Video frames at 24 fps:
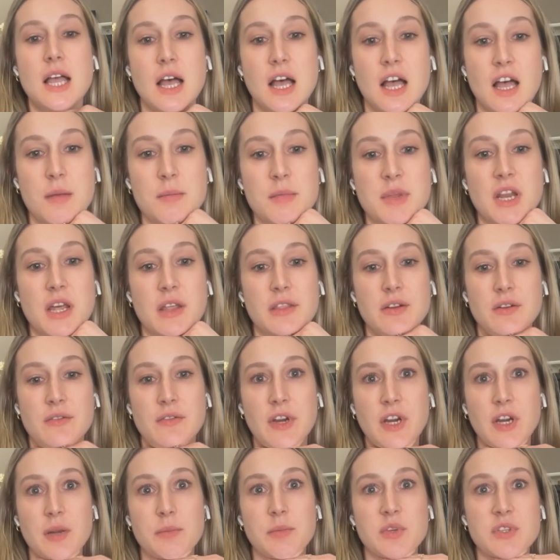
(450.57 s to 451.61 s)
and other
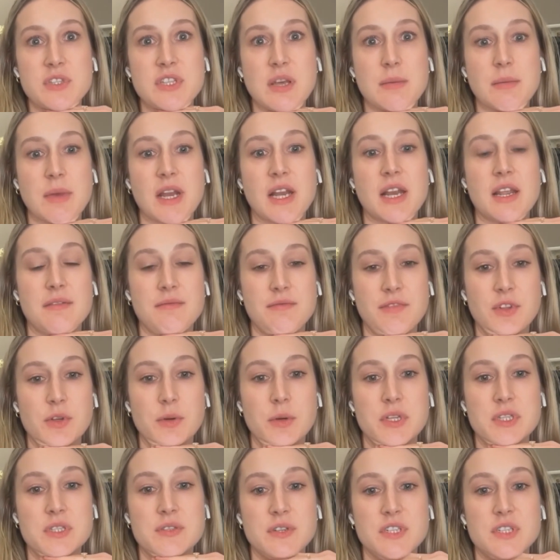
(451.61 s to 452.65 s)
variables that might
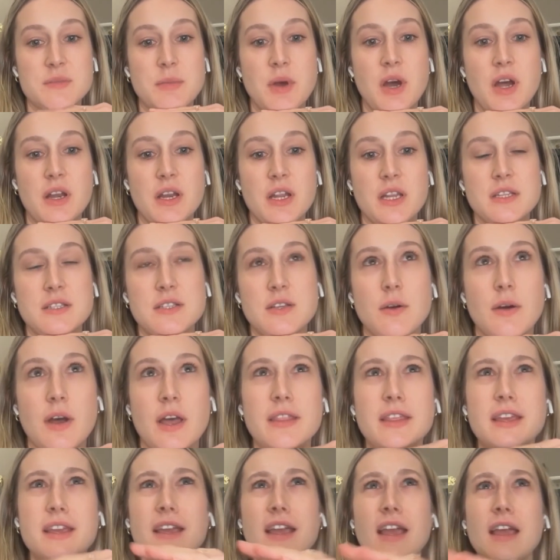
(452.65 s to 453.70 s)
influence responding. So I
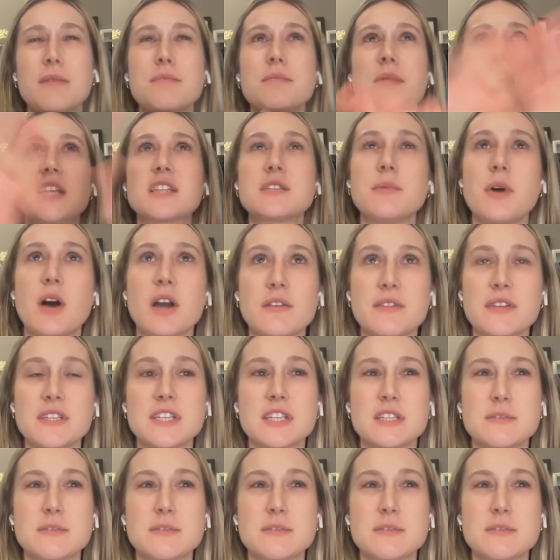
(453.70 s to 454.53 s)
think Mand topography